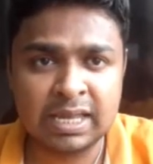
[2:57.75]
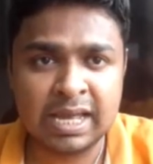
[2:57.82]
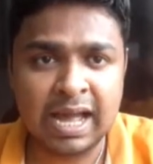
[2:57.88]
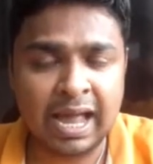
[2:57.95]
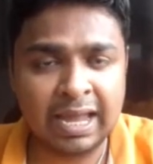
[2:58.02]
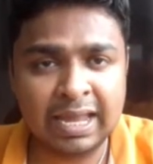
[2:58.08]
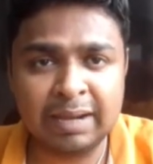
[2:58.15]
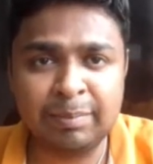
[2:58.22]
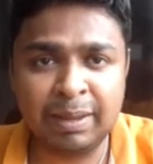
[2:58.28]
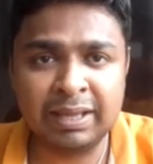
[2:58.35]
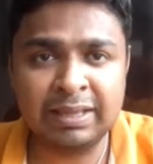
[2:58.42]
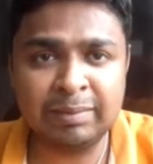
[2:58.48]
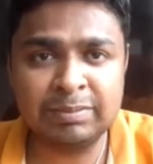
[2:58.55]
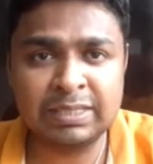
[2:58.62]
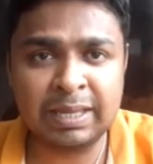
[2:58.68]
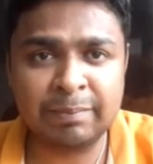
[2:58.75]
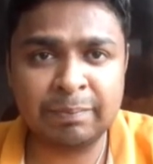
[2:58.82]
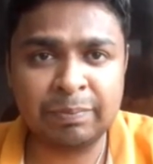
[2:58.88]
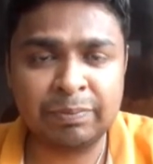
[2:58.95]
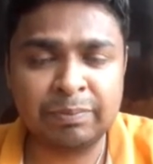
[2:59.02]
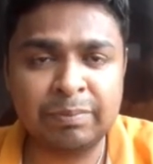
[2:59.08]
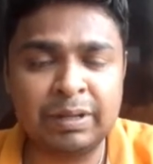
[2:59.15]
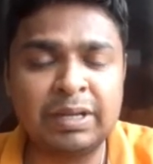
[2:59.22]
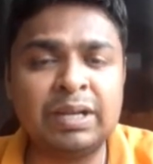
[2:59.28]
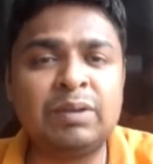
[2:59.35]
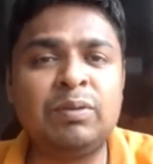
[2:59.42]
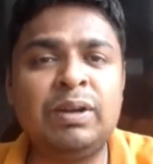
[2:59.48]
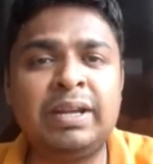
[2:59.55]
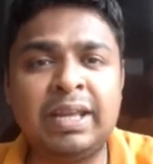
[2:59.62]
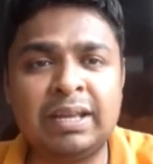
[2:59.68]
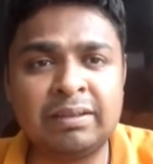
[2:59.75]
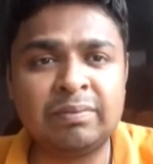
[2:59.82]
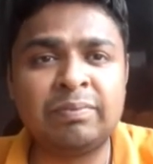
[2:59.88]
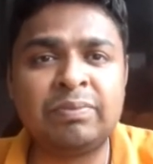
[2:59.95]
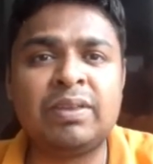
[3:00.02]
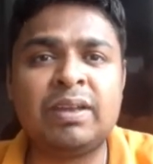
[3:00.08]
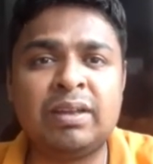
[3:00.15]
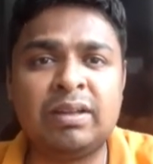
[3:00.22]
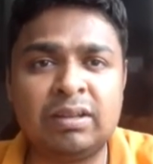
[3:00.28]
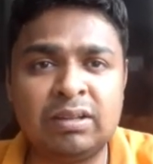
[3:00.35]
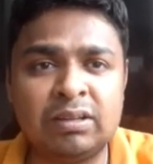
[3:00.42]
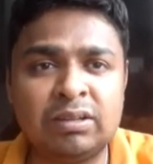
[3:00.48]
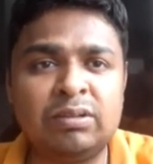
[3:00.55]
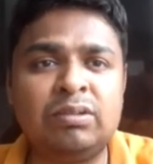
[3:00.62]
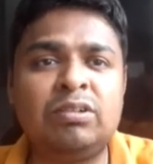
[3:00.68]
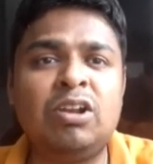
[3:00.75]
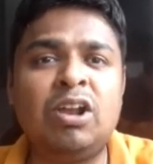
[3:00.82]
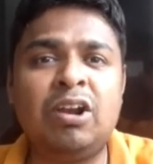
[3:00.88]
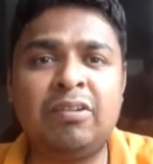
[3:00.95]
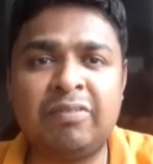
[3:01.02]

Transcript: I can make them same, but it will take a lot of